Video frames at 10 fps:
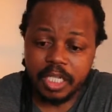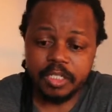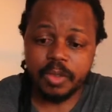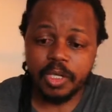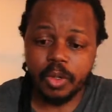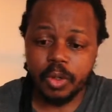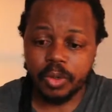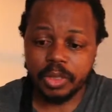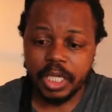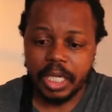been
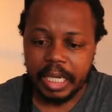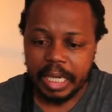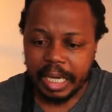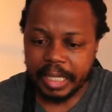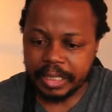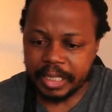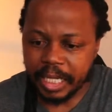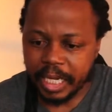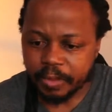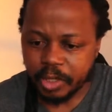called. And
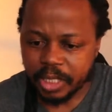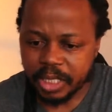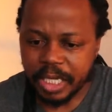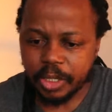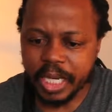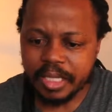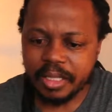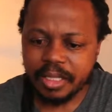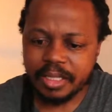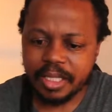I'm going to say,
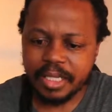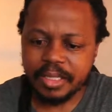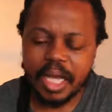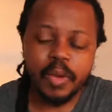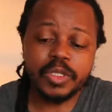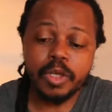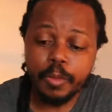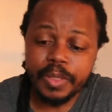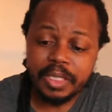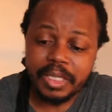Kudasithu says, I was
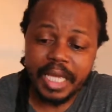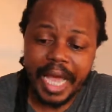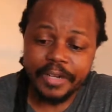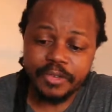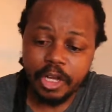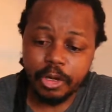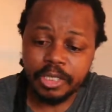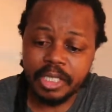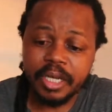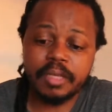hoping to see Andre
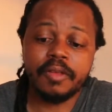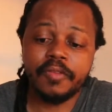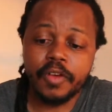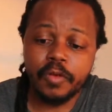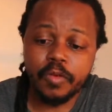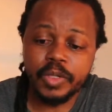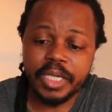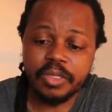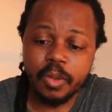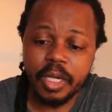Ordendal in the
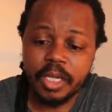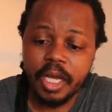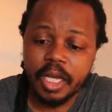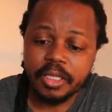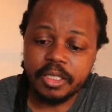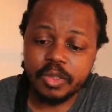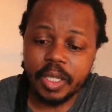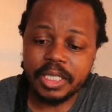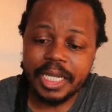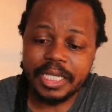4-day squad. The
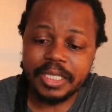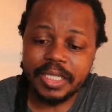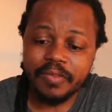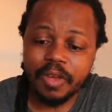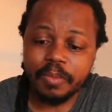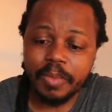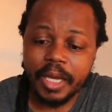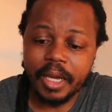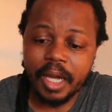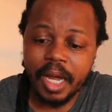squad selectors are not
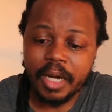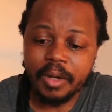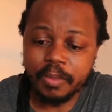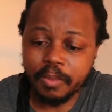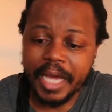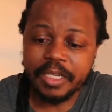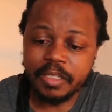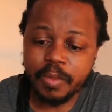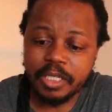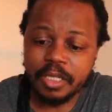bad,
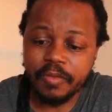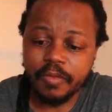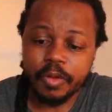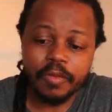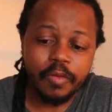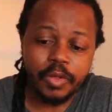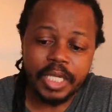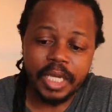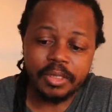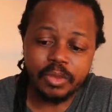especially for the
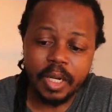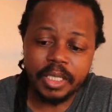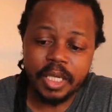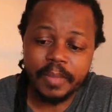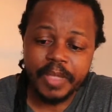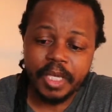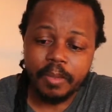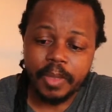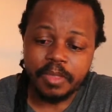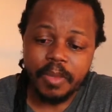4-day squad,
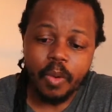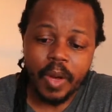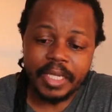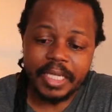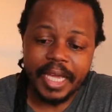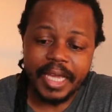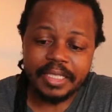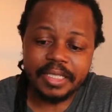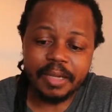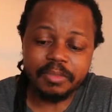but my 1-day
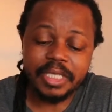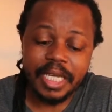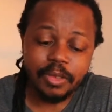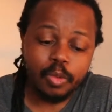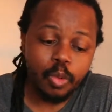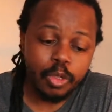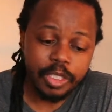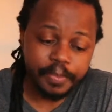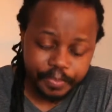has some dead wood.